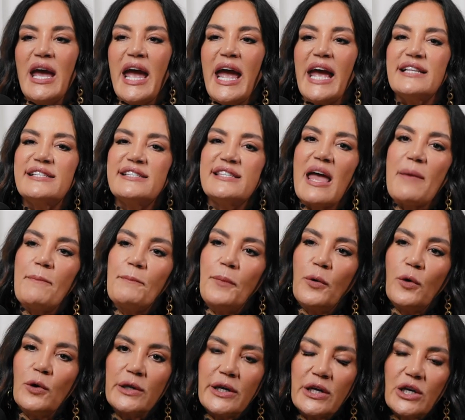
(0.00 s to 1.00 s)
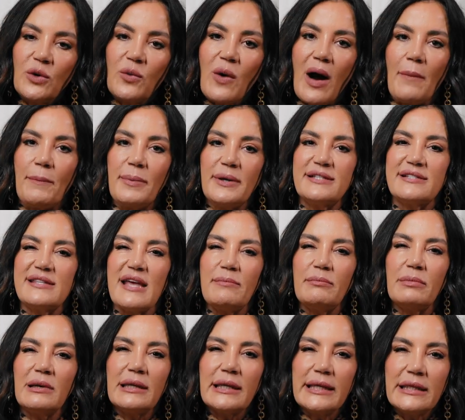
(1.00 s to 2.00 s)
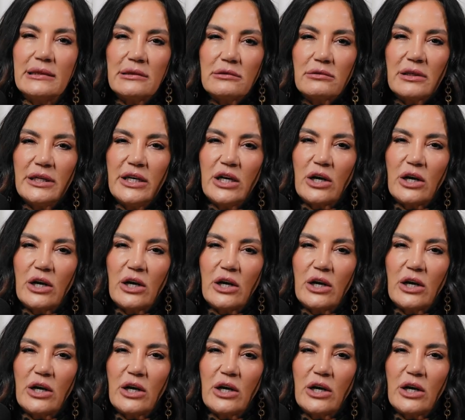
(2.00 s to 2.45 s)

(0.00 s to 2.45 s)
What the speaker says: It's them pulling you up. It's them little